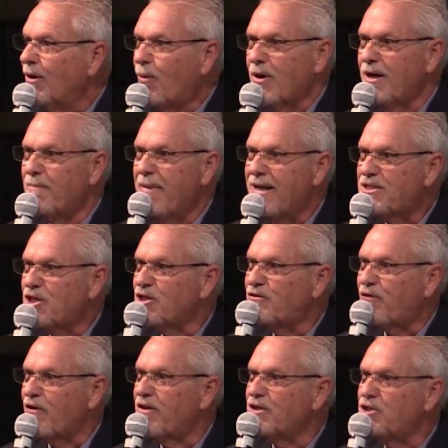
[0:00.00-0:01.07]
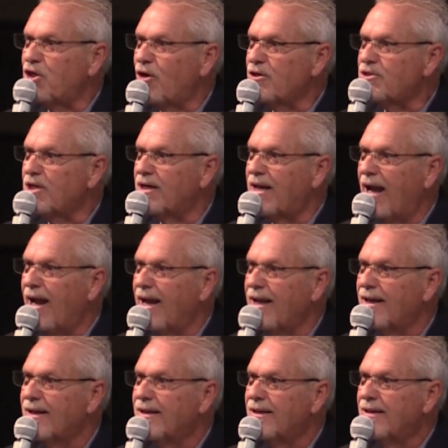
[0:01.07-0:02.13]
What a message for the church today.